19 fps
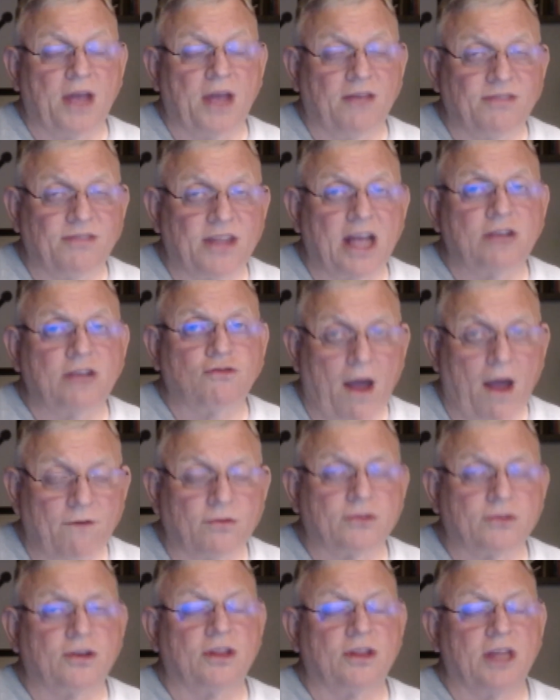and they
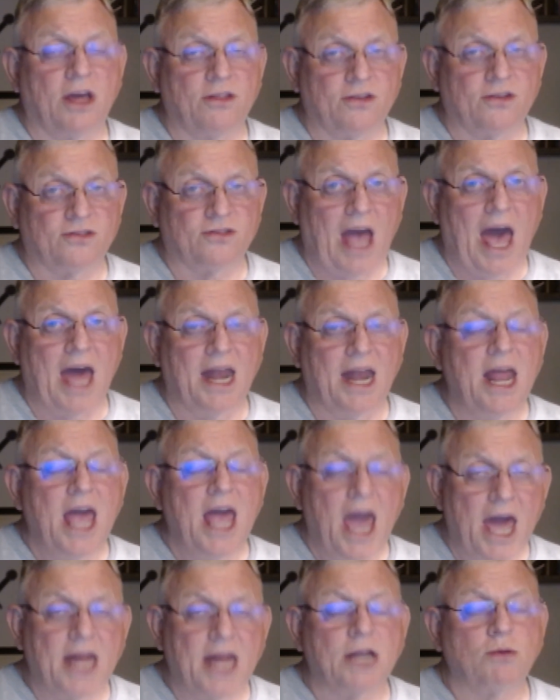travel to the other side,
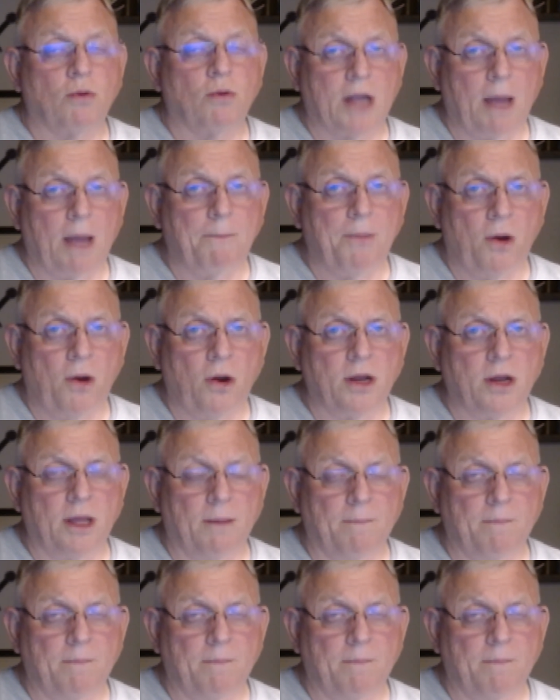heading toward Capernaum.